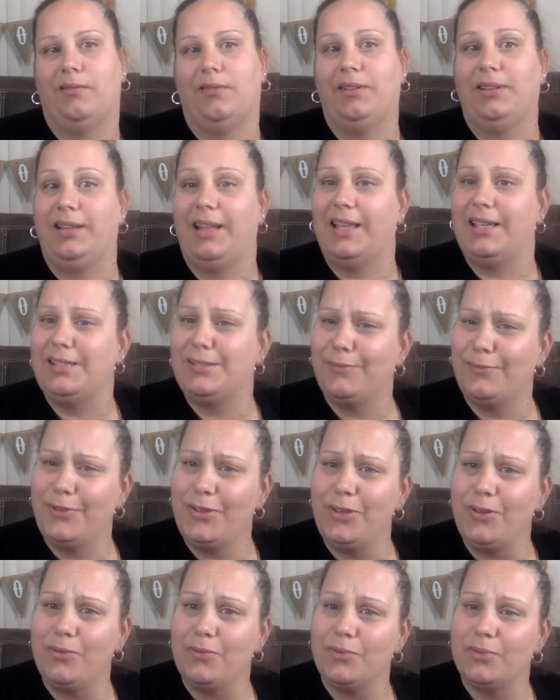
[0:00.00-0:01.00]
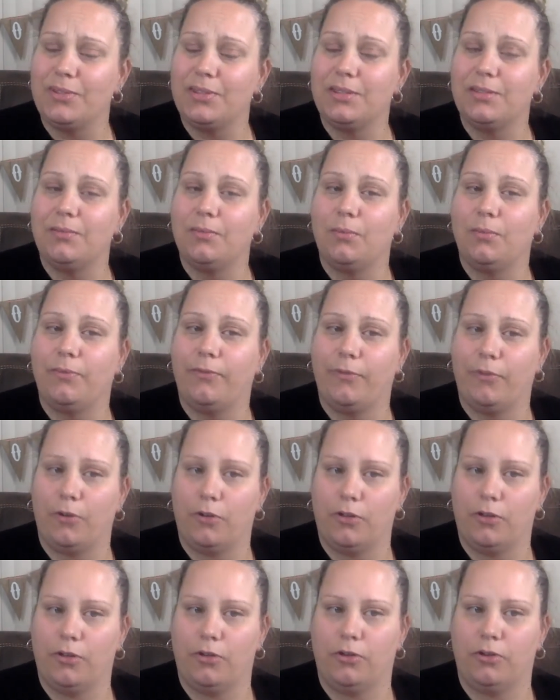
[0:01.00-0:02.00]
less views
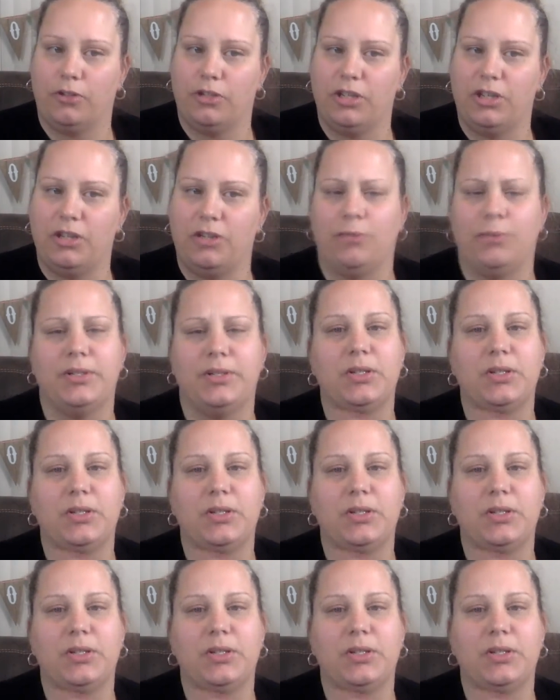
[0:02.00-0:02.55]
for their channel,